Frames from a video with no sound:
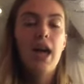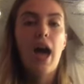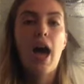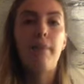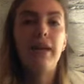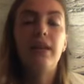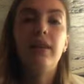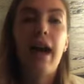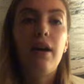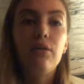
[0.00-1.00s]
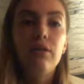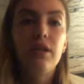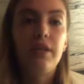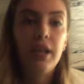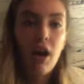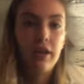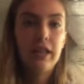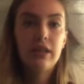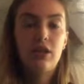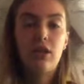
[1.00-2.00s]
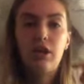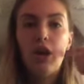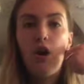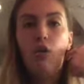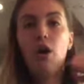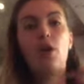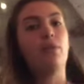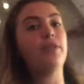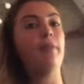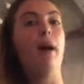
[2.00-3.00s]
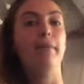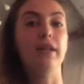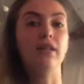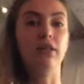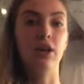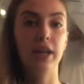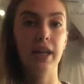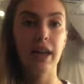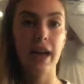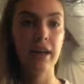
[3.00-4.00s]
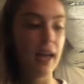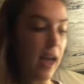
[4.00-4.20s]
it allows the audience to know what the puppet is looking at